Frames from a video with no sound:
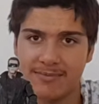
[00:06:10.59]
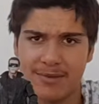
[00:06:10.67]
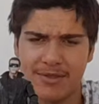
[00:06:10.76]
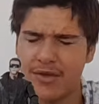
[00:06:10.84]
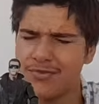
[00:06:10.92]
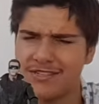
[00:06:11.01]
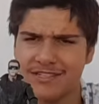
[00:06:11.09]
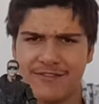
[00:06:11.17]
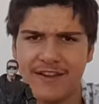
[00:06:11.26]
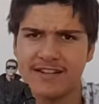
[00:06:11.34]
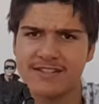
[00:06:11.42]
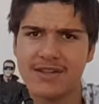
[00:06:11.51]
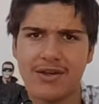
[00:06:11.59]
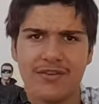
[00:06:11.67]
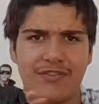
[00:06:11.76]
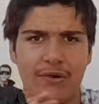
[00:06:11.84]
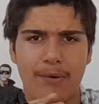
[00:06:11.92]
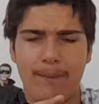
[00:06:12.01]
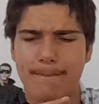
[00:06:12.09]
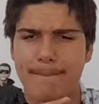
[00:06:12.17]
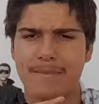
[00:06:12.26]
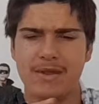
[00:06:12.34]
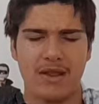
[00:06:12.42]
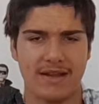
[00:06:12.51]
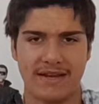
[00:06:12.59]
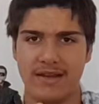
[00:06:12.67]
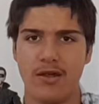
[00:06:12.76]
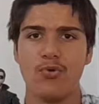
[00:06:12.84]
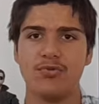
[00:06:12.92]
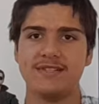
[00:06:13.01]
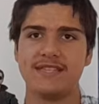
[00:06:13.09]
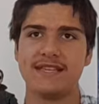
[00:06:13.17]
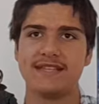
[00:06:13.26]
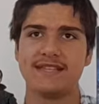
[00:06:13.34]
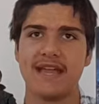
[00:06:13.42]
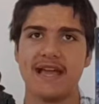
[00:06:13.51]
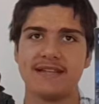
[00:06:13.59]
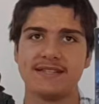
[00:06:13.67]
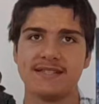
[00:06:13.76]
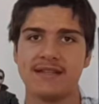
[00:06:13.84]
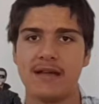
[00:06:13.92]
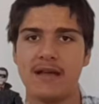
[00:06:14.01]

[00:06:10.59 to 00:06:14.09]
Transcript: but those figures go for like loads these days.